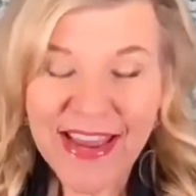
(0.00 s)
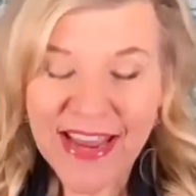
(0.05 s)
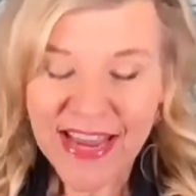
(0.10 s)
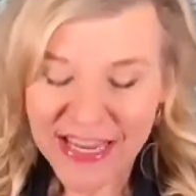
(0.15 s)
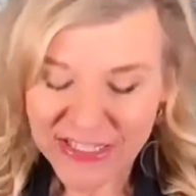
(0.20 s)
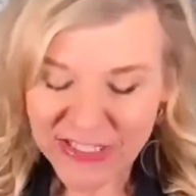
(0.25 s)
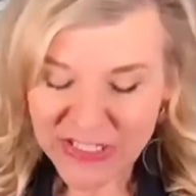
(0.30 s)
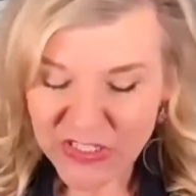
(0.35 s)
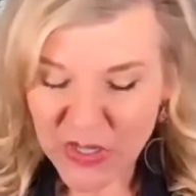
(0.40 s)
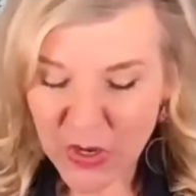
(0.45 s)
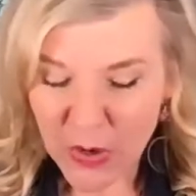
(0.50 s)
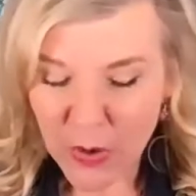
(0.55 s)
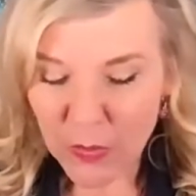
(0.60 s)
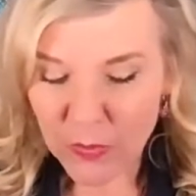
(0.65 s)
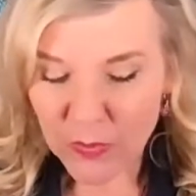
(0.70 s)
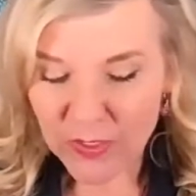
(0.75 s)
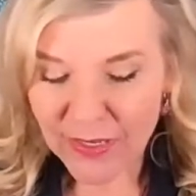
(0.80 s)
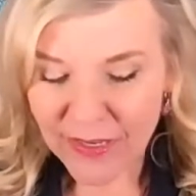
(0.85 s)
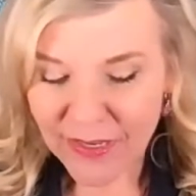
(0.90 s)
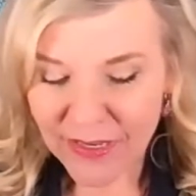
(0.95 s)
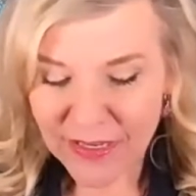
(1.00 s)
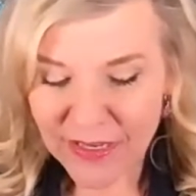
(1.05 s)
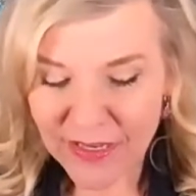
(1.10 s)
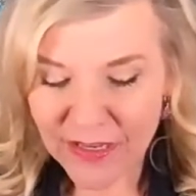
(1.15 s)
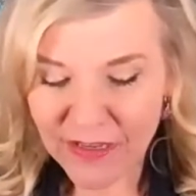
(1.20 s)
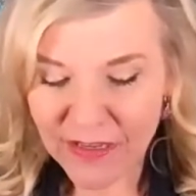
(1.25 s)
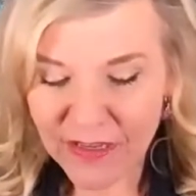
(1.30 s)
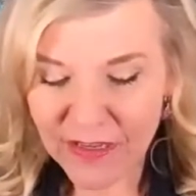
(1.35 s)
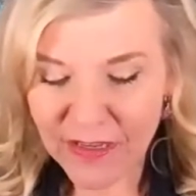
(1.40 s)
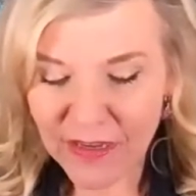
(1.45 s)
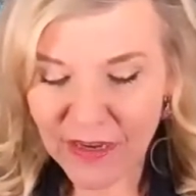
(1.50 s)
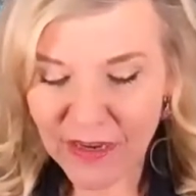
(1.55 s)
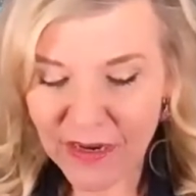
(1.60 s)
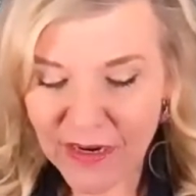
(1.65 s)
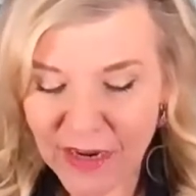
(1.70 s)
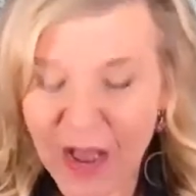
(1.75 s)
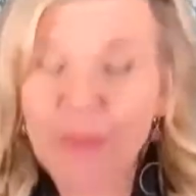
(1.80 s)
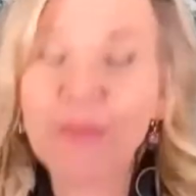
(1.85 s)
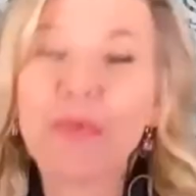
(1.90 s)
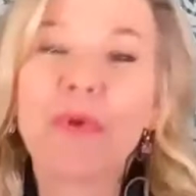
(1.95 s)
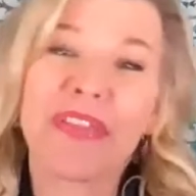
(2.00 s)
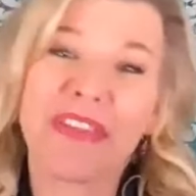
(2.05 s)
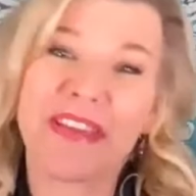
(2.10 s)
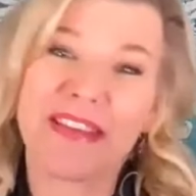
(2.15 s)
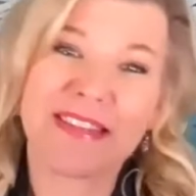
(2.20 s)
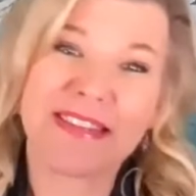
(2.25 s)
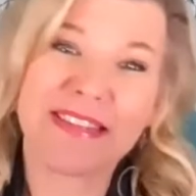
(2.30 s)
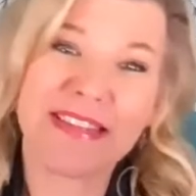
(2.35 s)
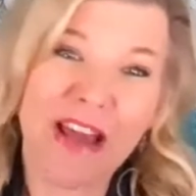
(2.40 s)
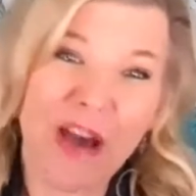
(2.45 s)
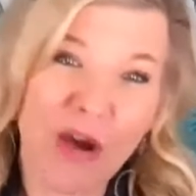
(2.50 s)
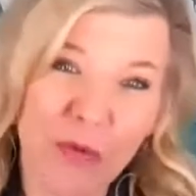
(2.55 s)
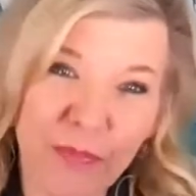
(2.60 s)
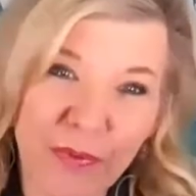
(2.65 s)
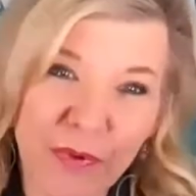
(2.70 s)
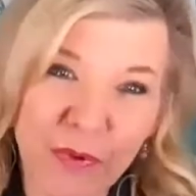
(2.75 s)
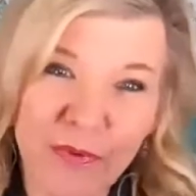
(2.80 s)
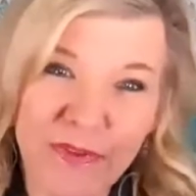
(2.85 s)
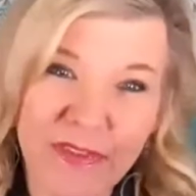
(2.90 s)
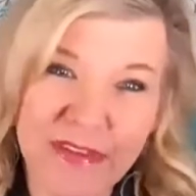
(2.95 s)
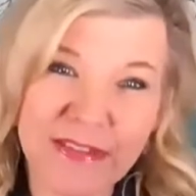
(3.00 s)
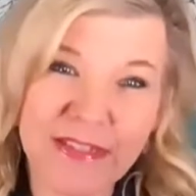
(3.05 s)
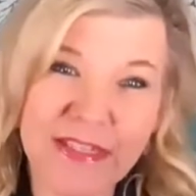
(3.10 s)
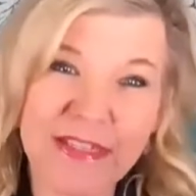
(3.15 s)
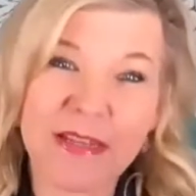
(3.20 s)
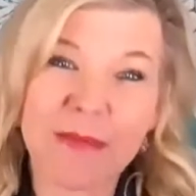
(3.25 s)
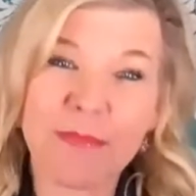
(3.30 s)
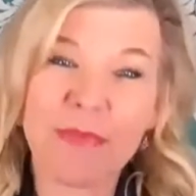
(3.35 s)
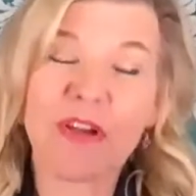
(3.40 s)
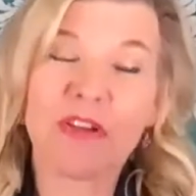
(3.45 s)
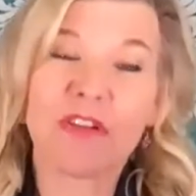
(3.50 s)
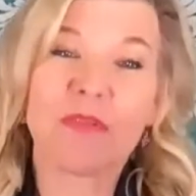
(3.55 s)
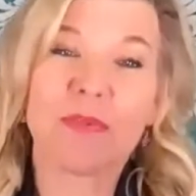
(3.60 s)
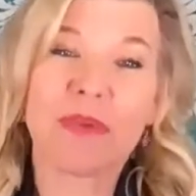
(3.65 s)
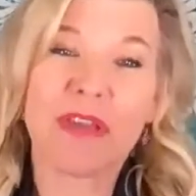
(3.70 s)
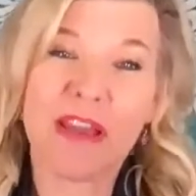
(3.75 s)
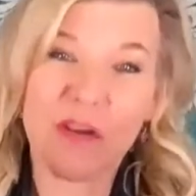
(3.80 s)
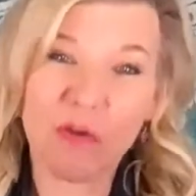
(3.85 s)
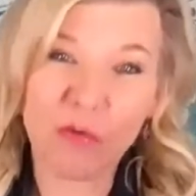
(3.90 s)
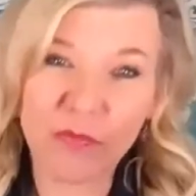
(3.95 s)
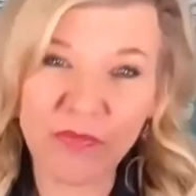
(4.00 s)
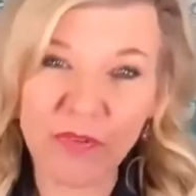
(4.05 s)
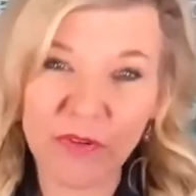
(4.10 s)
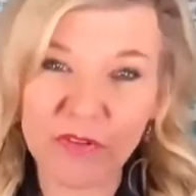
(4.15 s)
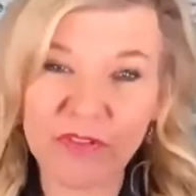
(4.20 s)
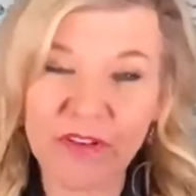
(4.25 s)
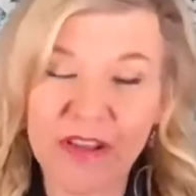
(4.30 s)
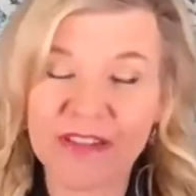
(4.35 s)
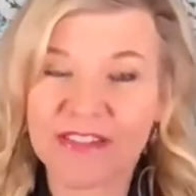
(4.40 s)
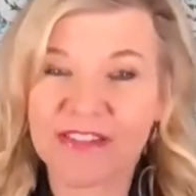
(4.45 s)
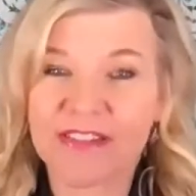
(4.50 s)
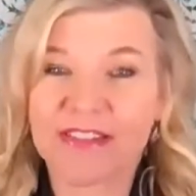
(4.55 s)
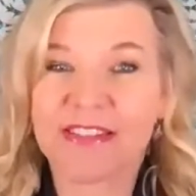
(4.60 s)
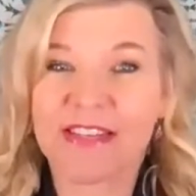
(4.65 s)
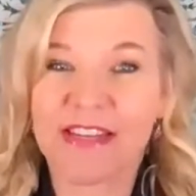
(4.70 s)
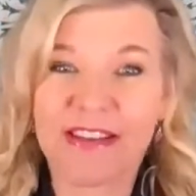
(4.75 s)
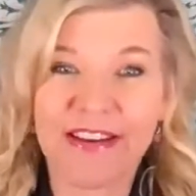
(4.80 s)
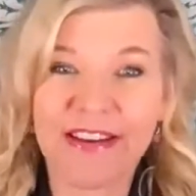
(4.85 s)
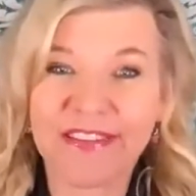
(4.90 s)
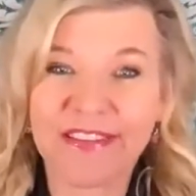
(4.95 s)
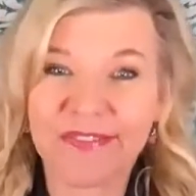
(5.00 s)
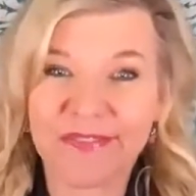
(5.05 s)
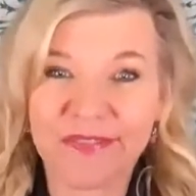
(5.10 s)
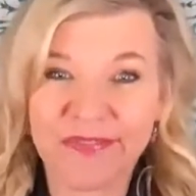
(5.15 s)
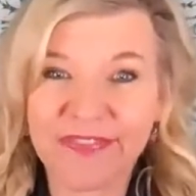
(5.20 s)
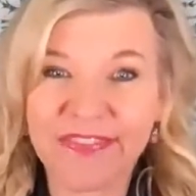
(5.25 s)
And so a couple things to help you with this, because I'm here to be helpful, not just to kind of